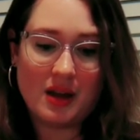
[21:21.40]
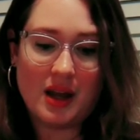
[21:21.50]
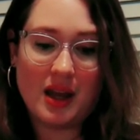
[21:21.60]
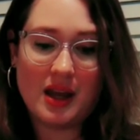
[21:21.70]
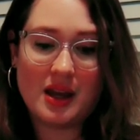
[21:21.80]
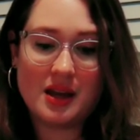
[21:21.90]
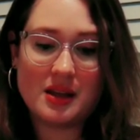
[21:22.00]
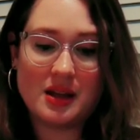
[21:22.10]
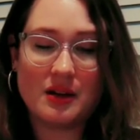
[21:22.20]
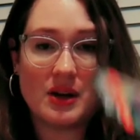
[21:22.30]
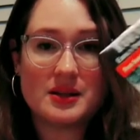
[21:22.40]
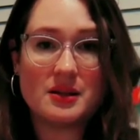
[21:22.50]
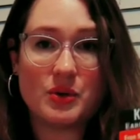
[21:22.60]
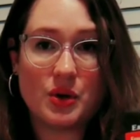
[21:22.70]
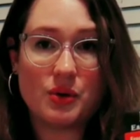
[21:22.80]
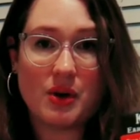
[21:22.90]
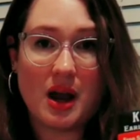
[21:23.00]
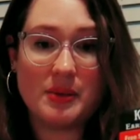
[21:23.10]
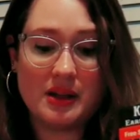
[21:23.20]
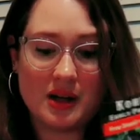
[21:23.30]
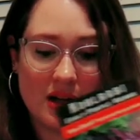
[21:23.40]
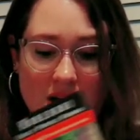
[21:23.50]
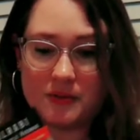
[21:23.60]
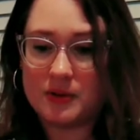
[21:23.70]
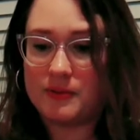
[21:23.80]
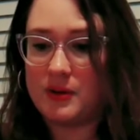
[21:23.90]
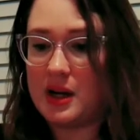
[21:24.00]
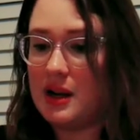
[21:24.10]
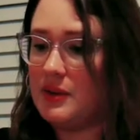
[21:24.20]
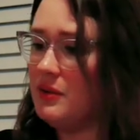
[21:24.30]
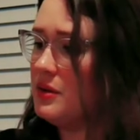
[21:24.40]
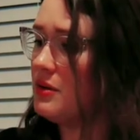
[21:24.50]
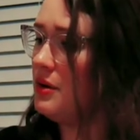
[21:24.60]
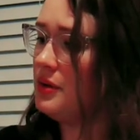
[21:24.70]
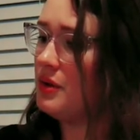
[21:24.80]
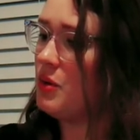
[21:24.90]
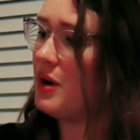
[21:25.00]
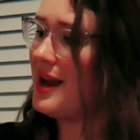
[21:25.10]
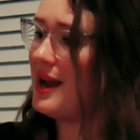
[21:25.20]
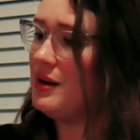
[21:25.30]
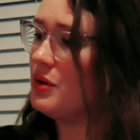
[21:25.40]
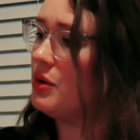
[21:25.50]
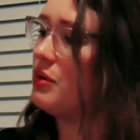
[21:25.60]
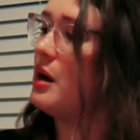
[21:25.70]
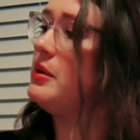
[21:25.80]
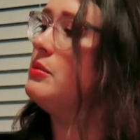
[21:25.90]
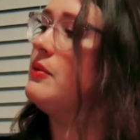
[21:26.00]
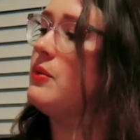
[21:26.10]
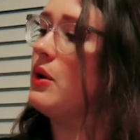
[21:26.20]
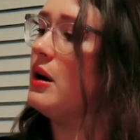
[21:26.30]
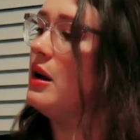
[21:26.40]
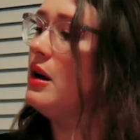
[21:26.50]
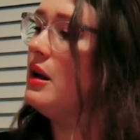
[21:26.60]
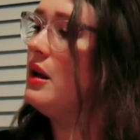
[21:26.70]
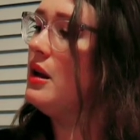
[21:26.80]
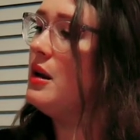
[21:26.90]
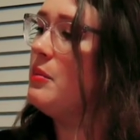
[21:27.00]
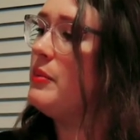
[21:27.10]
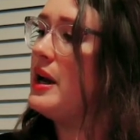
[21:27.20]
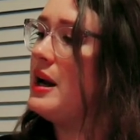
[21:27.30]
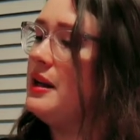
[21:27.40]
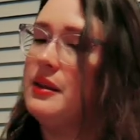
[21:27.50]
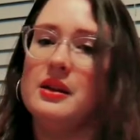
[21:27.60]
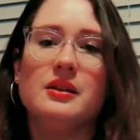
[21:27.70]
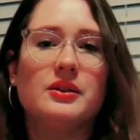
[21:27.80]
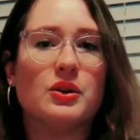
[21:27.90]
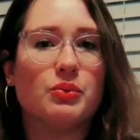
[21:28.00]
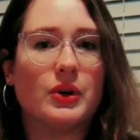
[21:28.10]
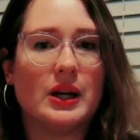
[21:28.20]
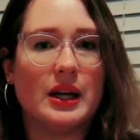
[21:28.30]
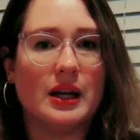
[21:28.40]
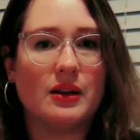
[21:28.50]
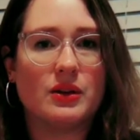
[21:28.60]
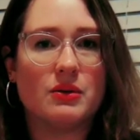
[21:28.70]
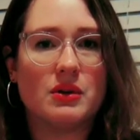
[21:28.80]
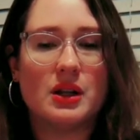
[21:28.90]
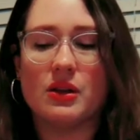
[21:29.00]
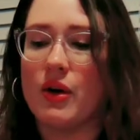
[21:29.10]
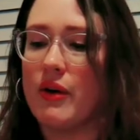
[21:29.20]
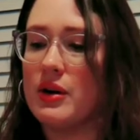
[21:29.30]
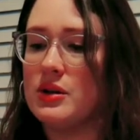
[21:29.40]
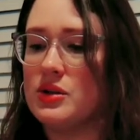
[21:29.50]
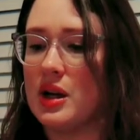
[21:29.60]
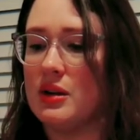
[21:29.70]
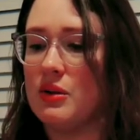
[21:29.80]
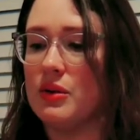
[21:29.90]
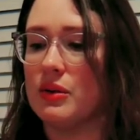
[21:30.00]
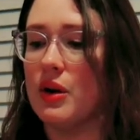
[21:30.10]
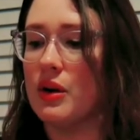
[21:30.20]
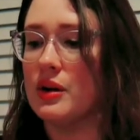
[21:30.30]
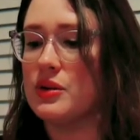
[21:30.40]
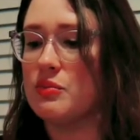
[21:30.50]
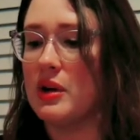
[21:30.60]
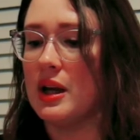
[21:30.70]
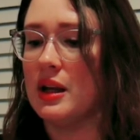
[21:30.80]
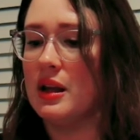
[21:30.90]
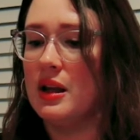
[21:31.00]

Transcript: And then I've got some kohlrabi that I got for free. I've never grown or had kohlrabi before, but I think that they're pretty. They're really large. I know they're large, but